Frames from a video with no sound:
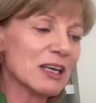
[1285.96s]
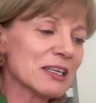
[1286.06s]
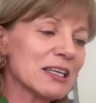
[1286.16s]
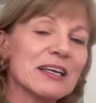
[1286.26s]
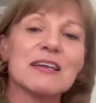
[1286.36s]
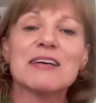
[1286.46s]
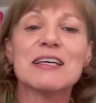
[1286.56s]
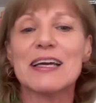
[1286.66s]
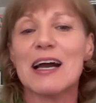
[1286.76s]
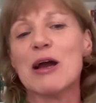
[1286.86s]
Oh,
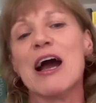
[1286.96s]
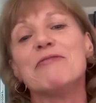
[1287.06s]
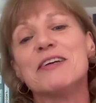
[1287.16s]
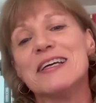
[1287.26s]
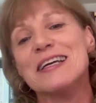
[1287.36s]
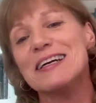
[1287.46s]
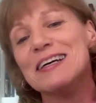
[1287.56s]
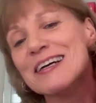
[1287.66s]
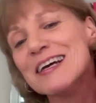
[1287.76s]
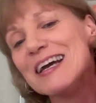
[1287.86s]
luckily I have it here.